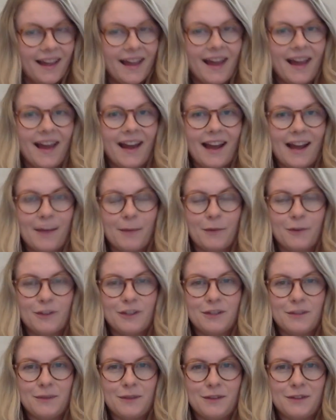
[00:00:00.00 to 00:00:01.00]
and I'm
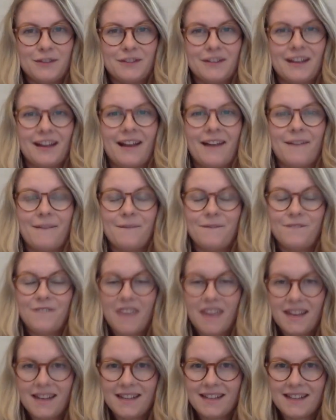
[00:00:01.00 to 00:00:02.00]
going to be using a
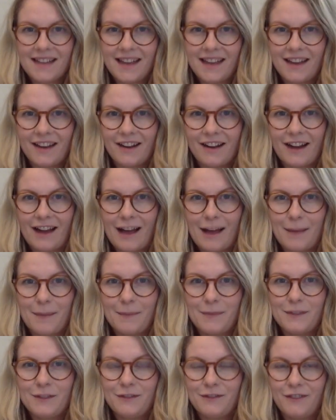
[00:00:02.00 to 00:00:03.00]
Venn diagram
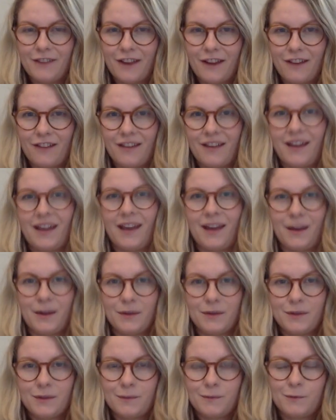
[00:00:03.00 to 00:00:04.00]
to figure that
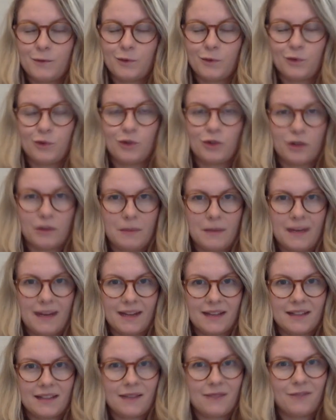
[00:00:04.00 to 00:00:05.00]
out. So join me
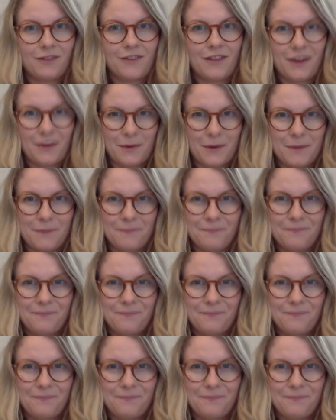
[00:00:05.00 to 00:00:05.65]
next time for that one.